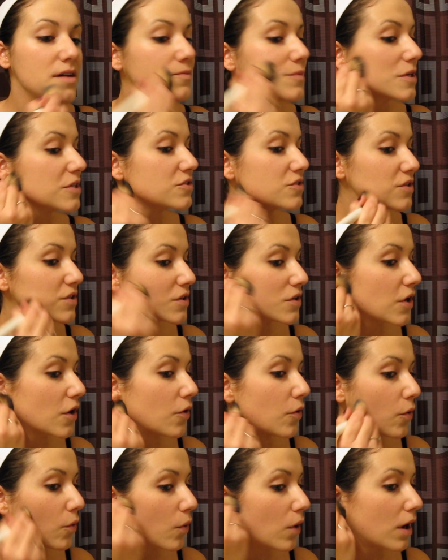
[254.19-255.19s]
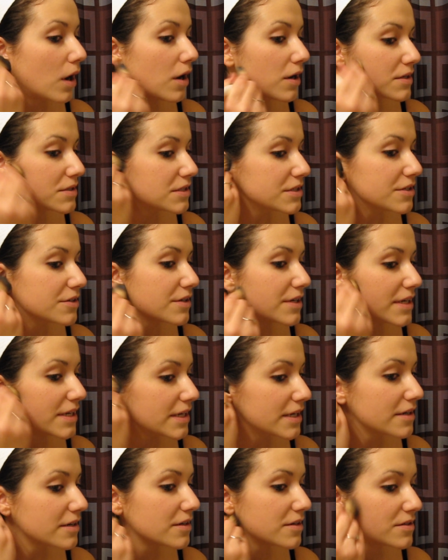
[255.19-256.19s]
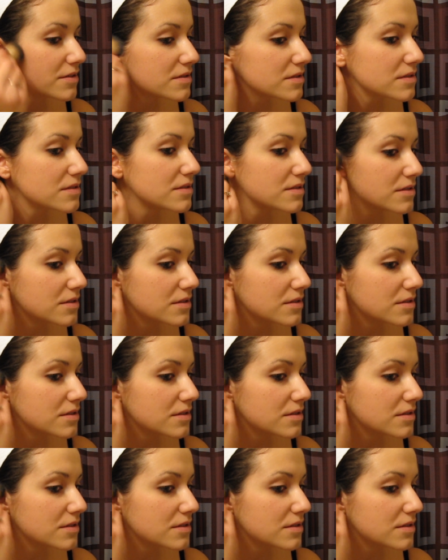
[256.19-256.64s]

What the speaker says: Make sure you go onto your ears,